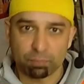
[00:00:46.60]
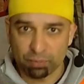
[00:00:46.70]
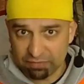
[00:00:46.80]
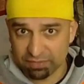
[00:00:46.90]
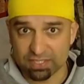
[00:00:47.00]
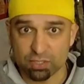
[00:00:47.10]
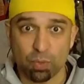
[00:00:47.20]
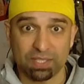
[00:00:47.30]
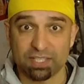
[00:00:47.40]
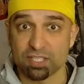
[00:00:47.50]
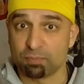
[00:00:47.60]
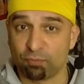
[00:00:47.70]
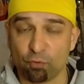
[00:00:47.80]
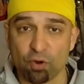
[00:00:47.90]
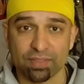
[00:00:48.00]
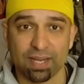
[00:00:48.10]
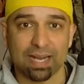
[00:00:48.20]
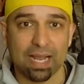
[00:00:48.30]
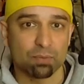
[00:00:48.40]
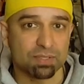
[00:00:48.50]
previous 20 years before that,
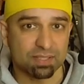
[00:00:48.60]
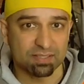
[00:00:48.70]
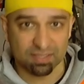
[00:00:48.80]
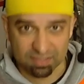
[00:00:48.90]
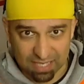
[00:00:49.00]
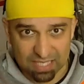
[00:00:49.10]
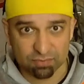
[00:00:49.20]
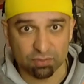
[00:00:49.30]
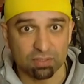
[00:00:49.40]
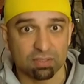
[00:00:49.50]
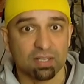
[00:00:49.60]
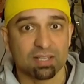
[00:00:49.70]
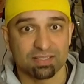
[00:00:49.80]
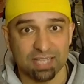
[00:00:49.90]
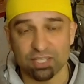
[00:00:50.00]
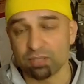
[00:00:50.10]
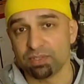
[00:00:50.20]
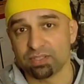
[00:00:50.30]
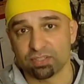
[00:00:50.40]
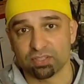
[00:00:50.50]
I was a successful session
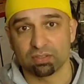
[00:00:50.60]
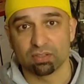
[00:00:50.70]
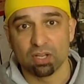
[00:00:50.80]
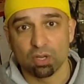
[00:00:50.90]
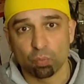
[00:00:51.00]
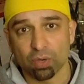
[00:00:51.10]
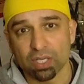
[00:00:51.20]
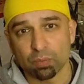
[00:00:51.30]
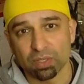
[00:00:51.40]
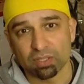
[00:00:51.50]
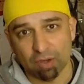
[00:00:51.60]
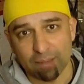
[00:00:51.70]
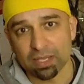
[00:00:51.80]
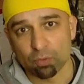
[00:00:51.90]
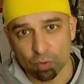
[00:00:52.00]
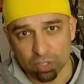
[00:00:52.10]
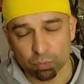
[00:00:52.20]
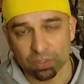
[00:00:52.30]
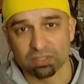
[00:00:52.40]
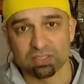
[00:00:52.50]
musician working with Grammy Award
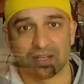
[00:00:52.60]
winners